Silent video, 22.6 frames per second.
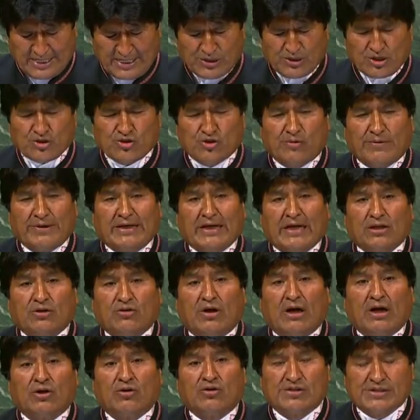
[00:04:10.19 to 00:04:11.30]

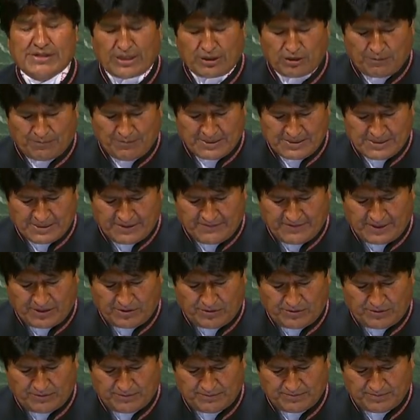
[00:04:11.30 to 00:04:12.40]
obligation for Chile to
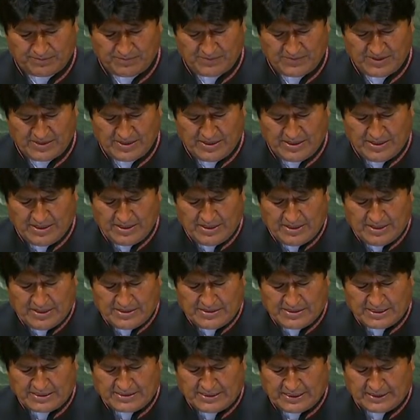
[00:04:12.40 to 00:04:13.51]
negotiate with
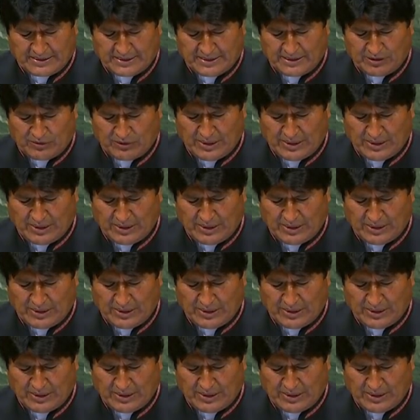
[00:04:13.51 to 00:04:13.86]
Bolivia